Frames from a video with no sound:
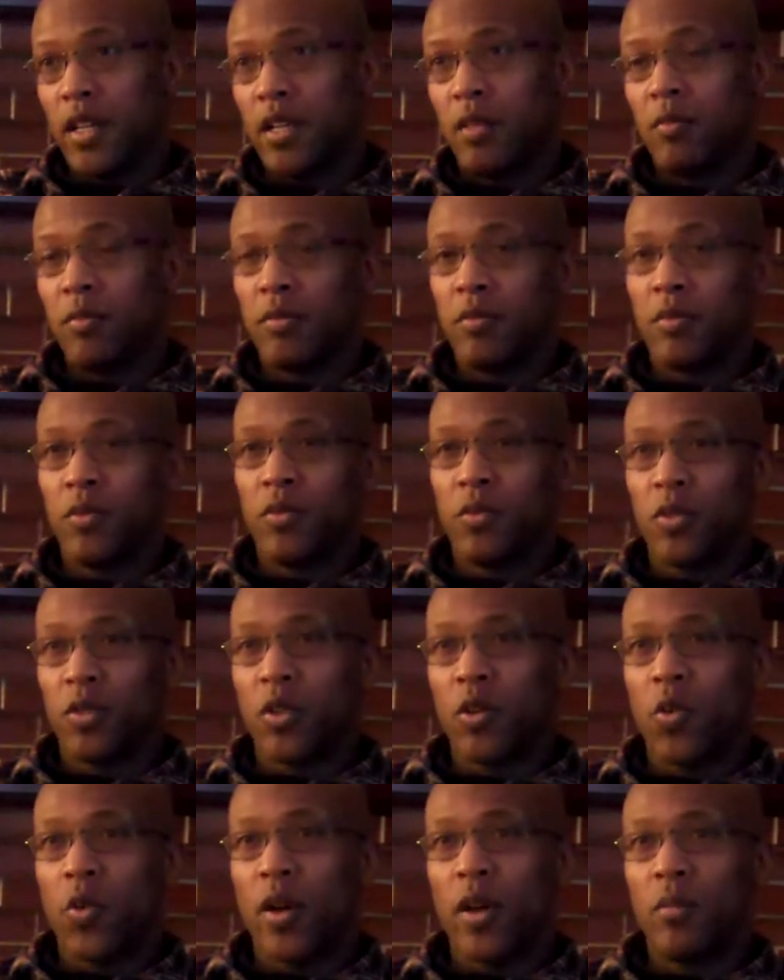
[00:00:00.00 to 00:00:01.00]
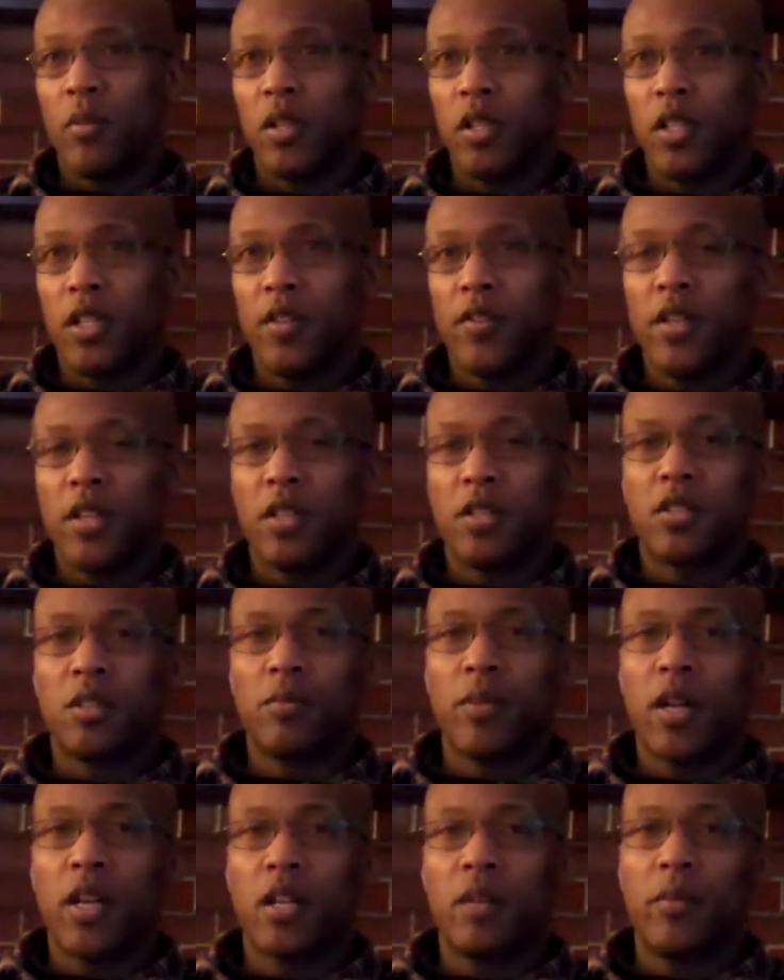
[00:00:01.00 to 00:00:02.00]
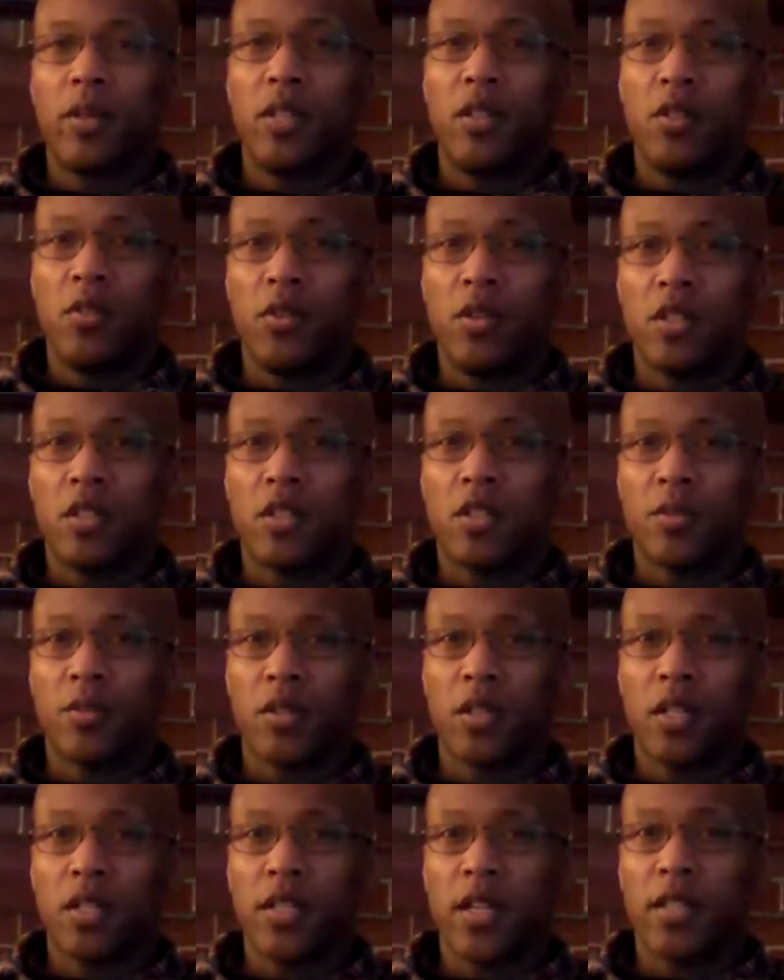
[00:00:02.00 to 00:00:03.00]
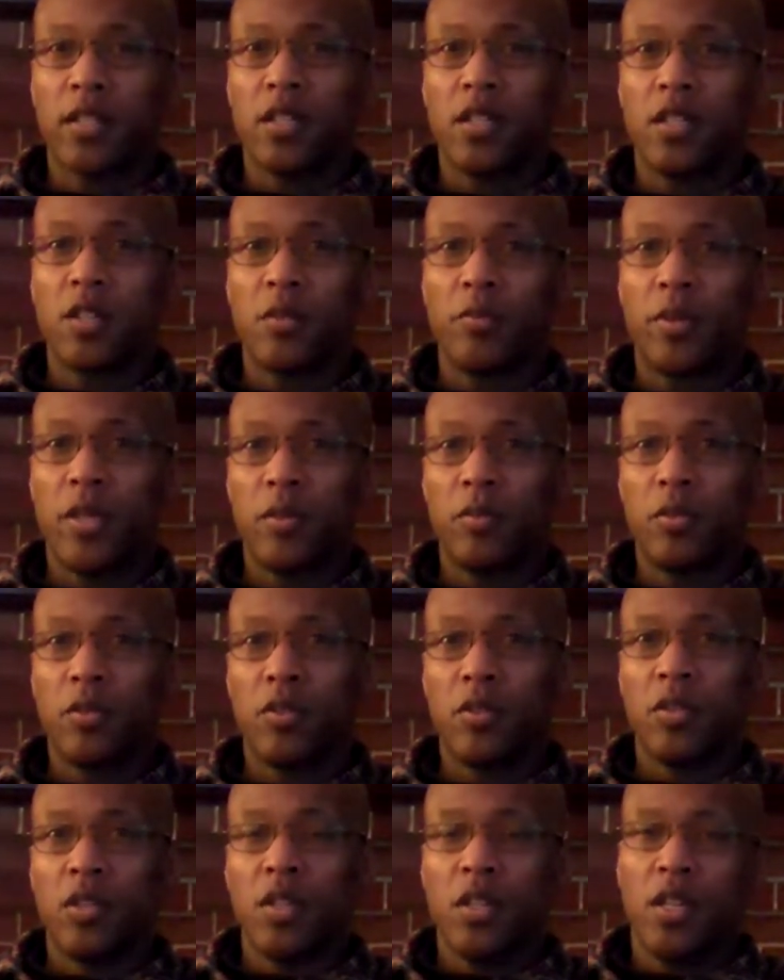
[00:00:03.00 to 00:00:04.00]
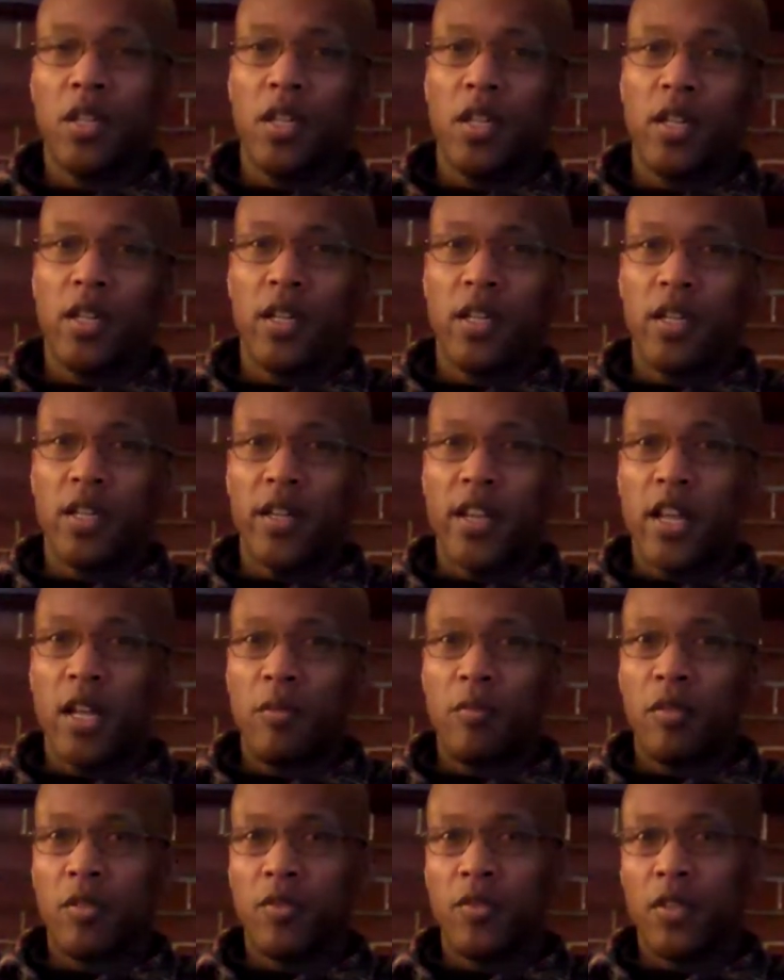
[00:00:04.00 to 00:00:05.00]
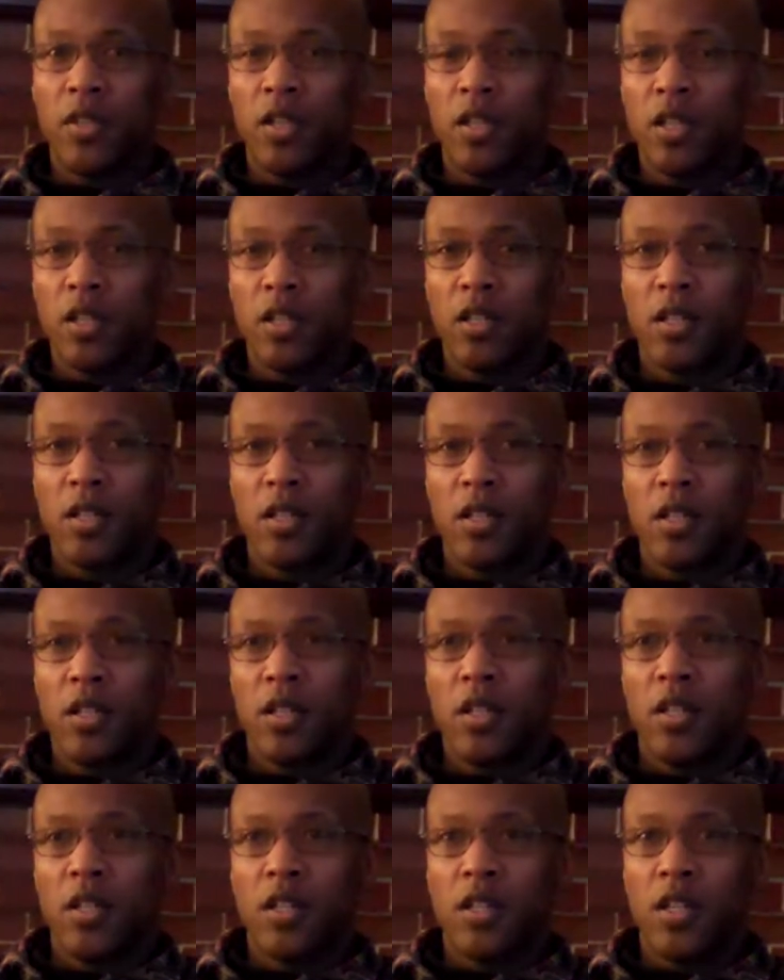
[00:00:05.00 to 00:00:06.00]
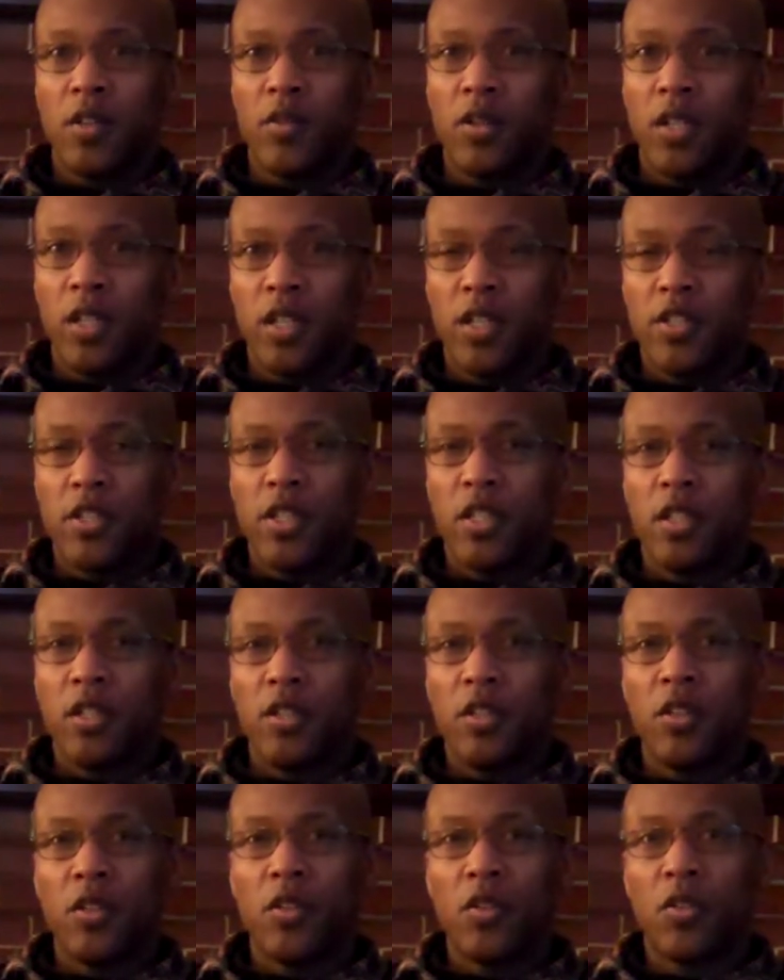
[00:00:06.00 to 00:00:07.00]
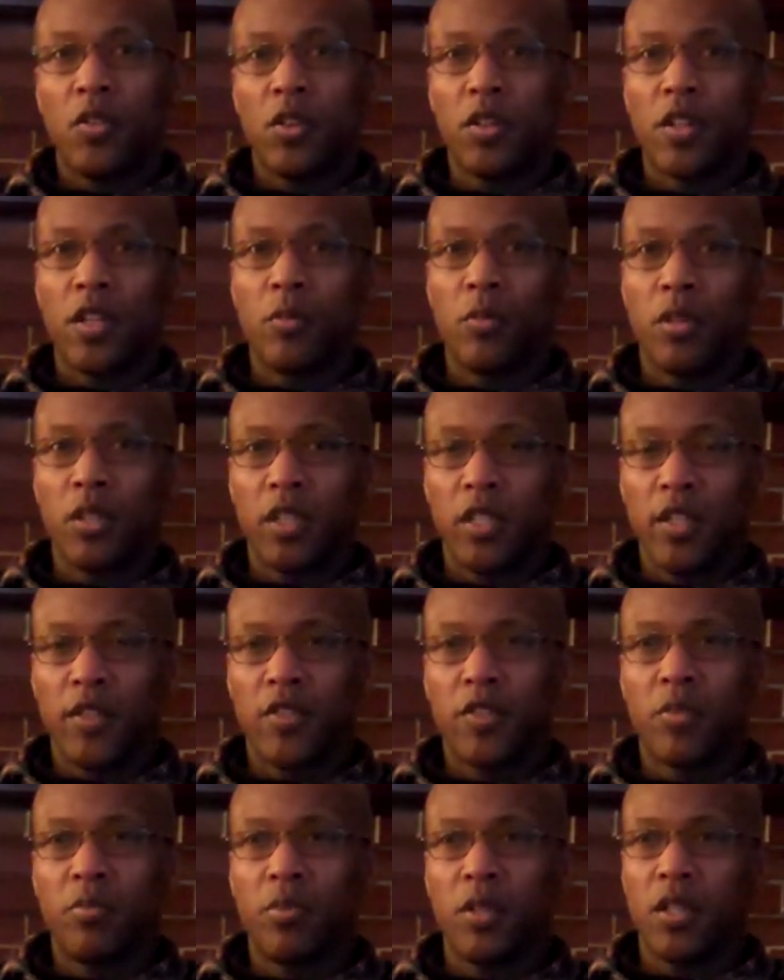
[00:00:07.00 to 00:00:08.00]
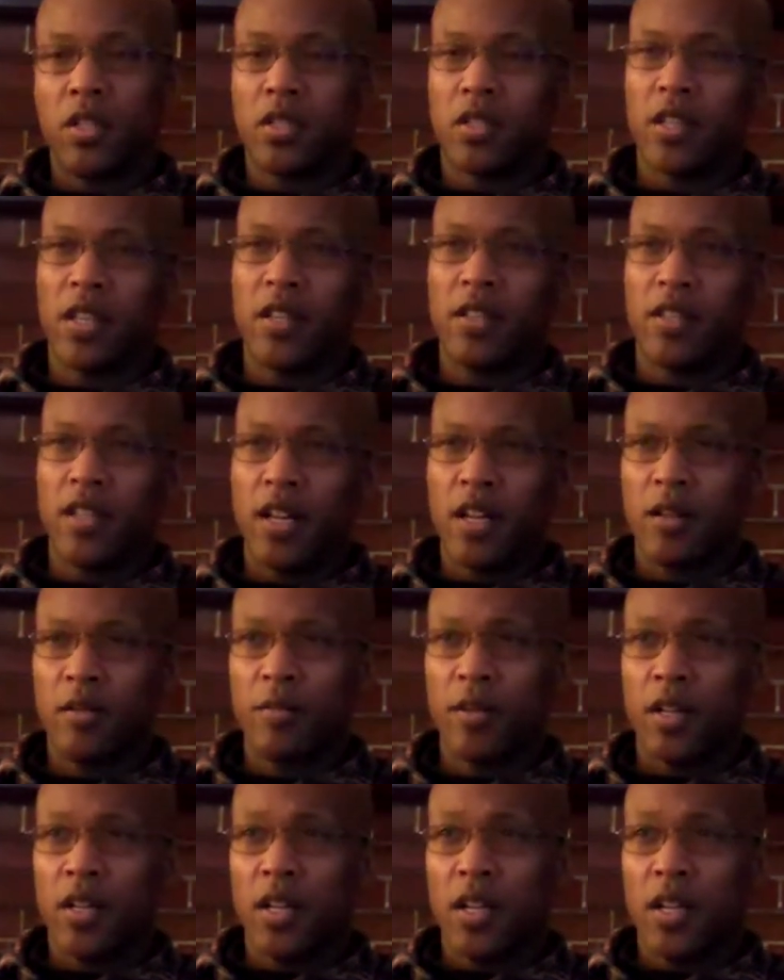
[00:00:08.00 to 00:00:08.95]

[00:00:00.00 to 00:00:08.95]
didn't quite believe that somebody could be doing something like that to other people in the name of their religion or their beliefs. But at the same time,